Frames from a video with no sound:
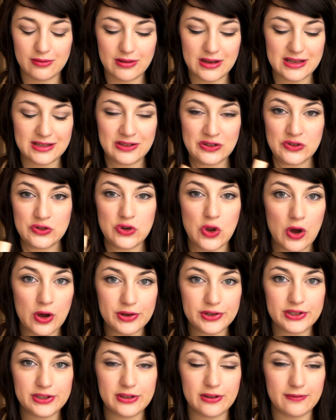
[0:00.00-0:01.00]
is
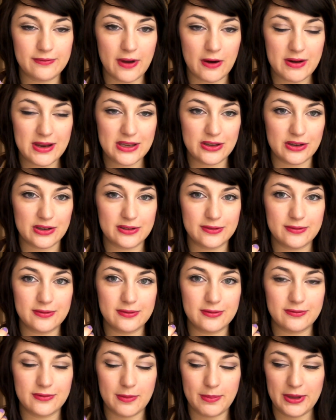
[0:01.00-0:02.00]
not very good
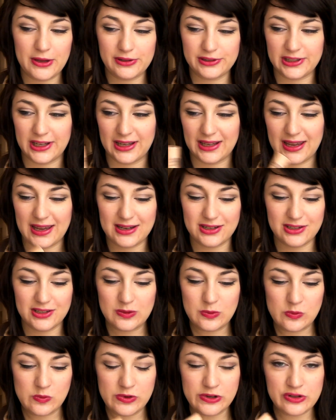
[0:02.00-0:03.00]
for building. It
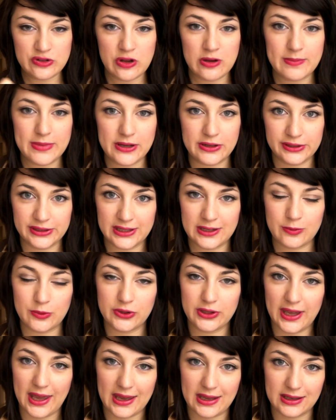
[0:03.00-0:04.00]
just will not build, it will
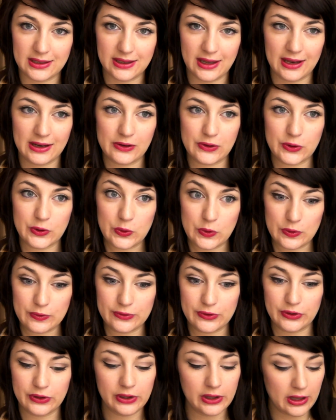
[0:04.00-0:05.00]
cake and look
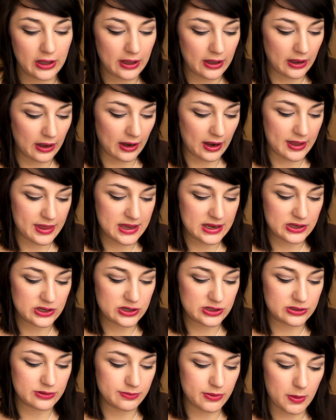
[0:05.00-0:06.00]
awful. I think
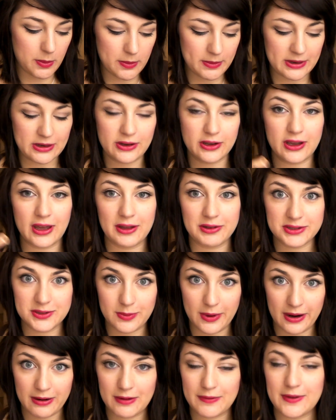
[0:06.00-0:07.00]
you should probably look
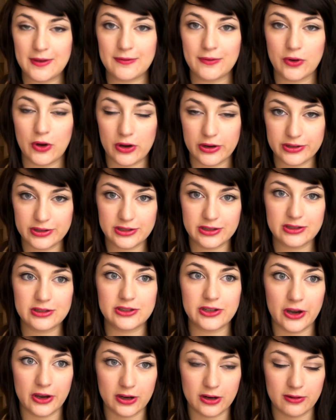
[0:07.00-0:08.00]
elsewhere if you've got
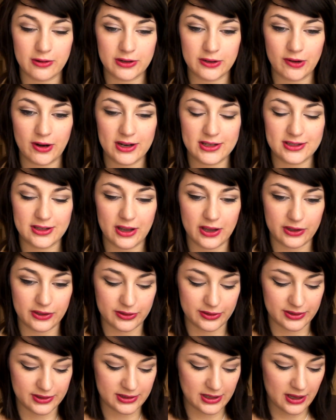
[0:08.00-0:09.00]
darker under eye
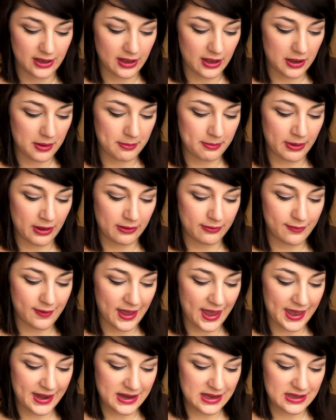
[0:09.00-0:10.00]
circles. But for
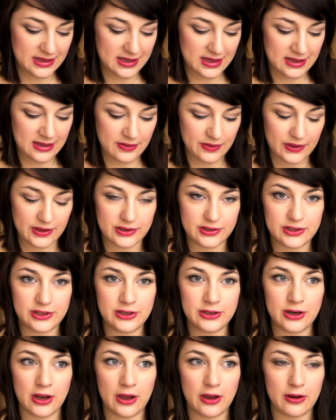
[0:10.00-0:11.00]
anything that's,
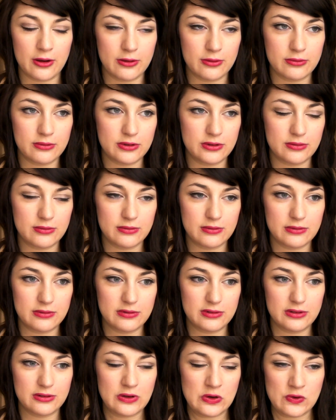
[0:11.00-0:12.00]
you know,
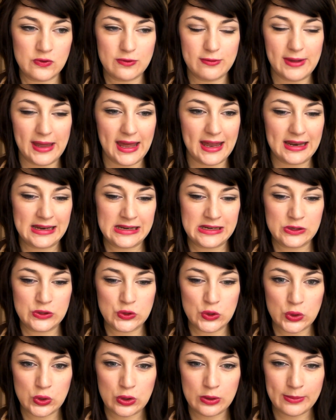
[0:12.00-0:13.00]
fairly
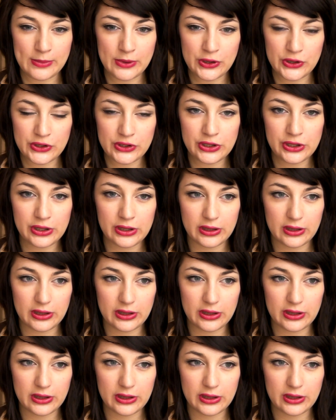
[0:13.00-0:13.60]
normal,